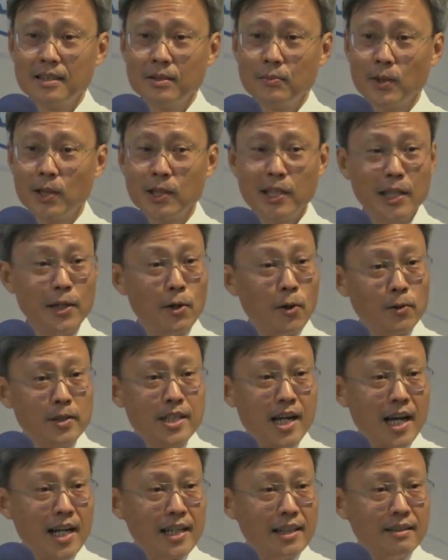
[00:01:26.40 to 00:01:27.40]
Well, they all
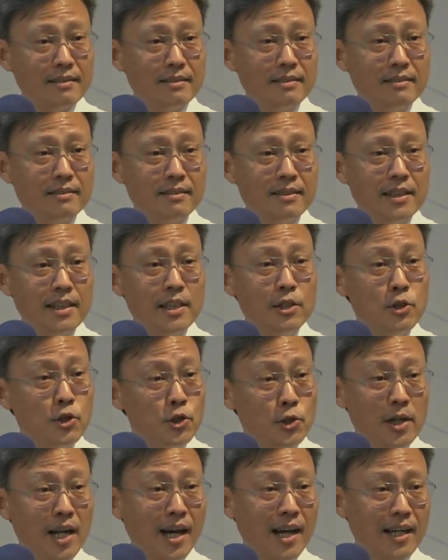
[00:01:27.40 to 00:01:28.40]
died in
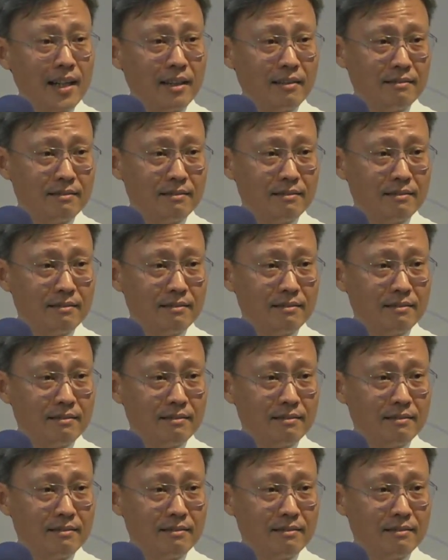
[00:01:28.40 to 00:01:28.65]
July.